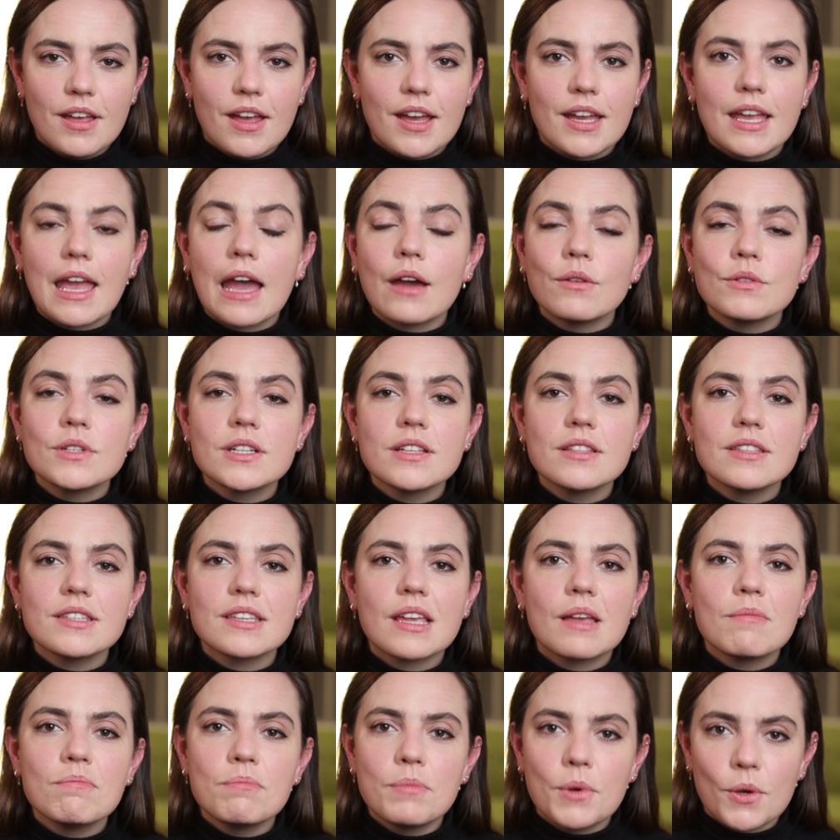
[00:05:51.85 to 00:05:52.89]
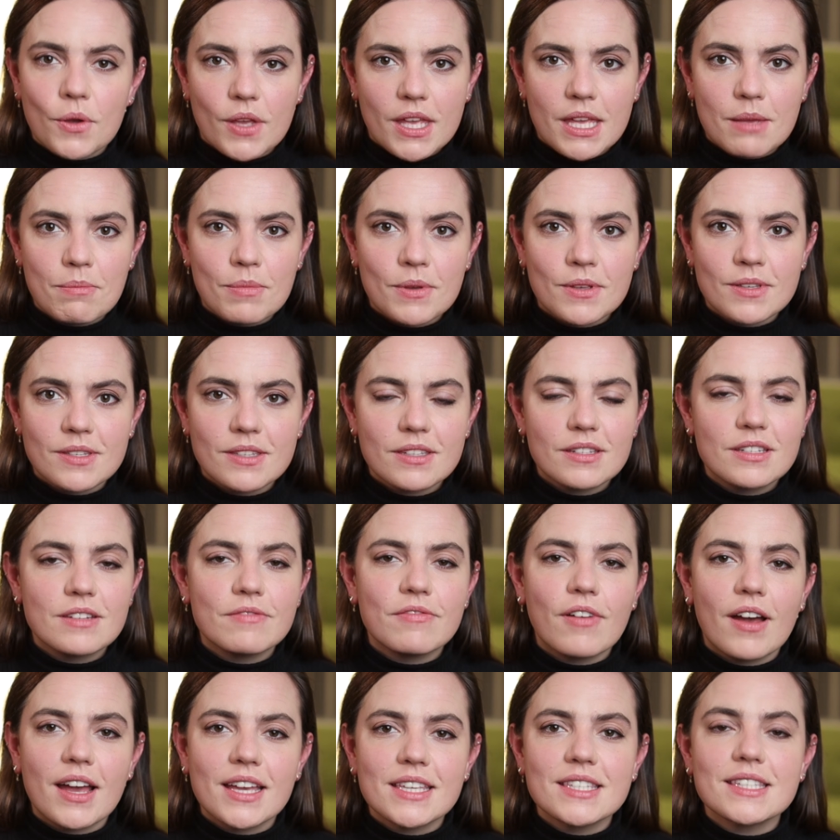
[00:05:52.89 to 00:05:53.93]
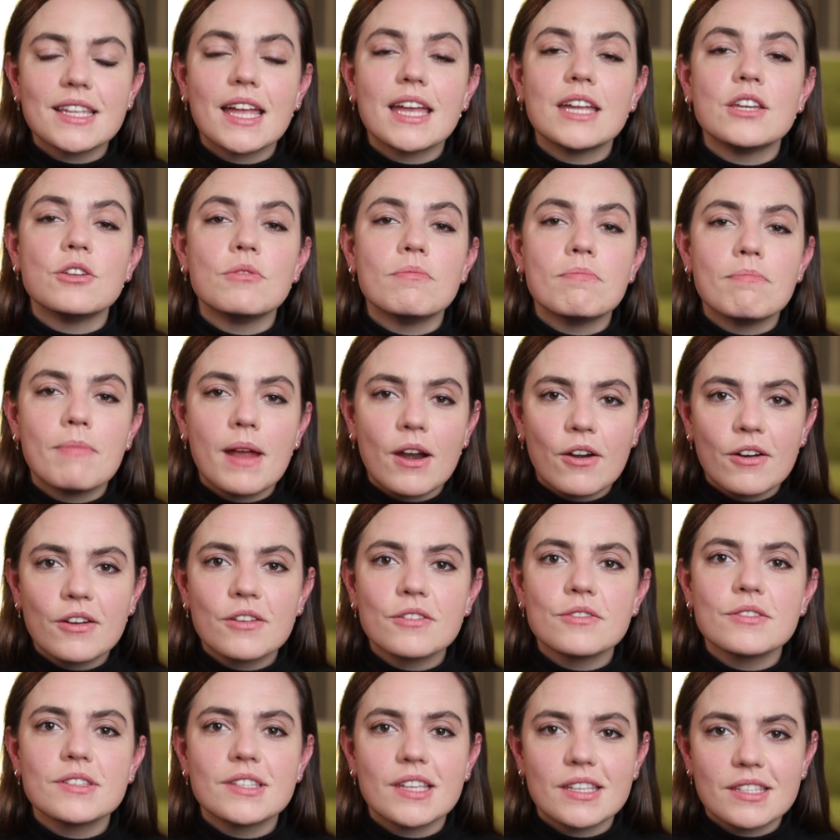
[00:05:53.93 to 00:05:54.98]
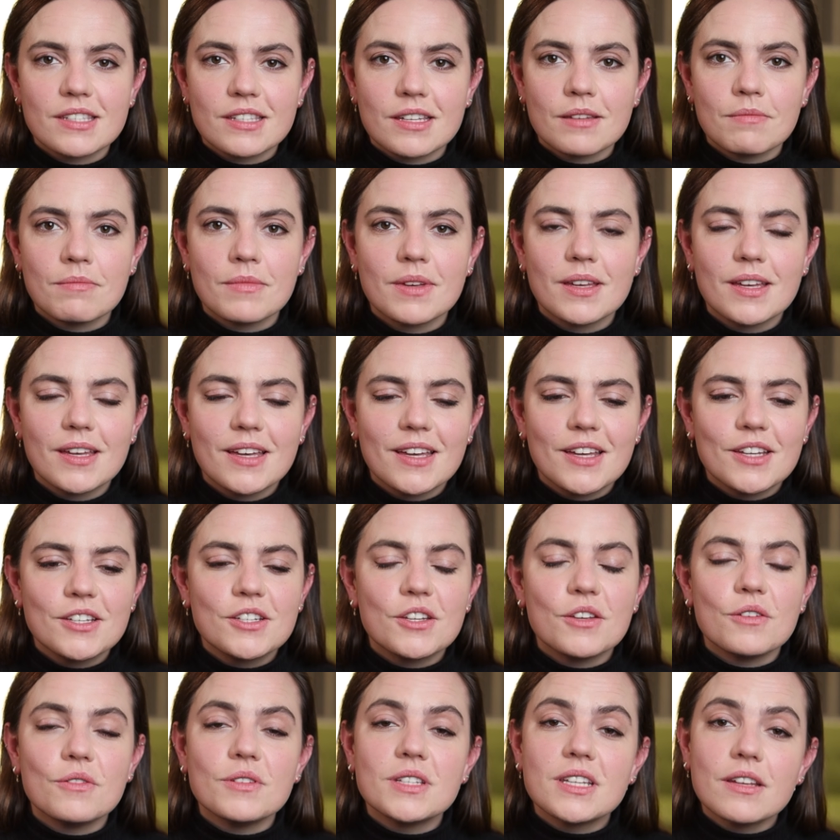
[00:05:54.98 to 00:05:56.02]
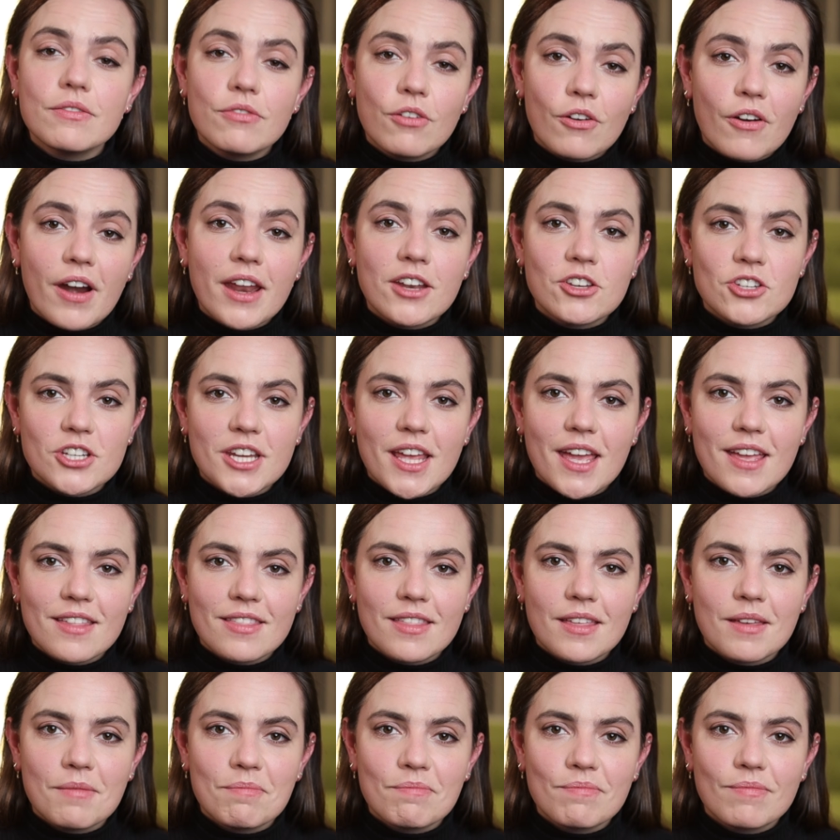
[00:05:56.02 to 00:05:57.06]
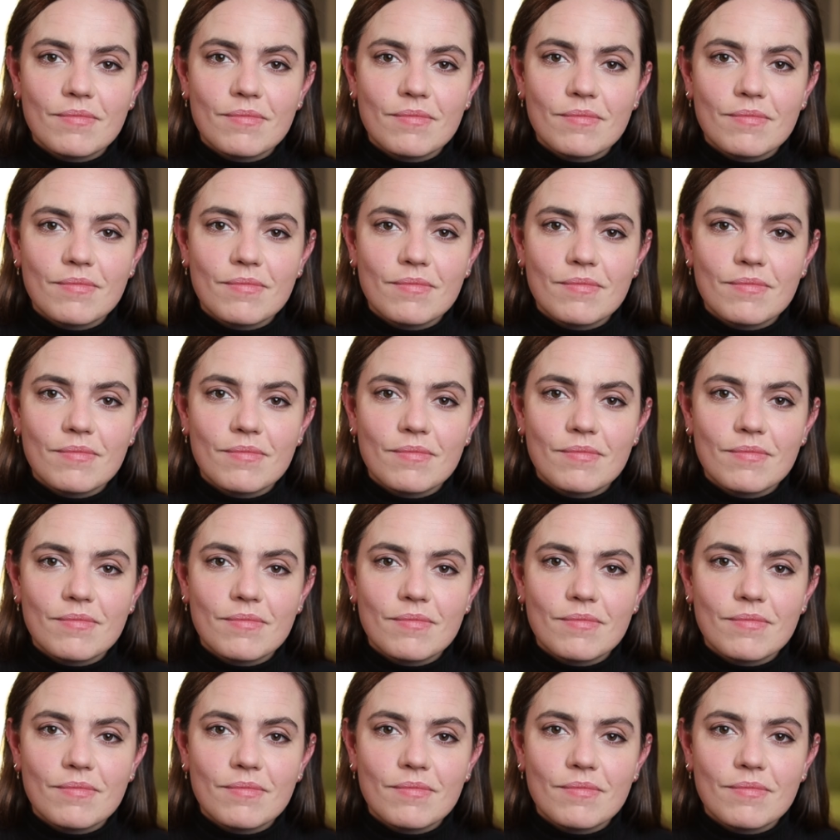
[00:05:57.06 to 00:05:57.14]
accountants and bookkeepers devised a numerical system to differentiate them.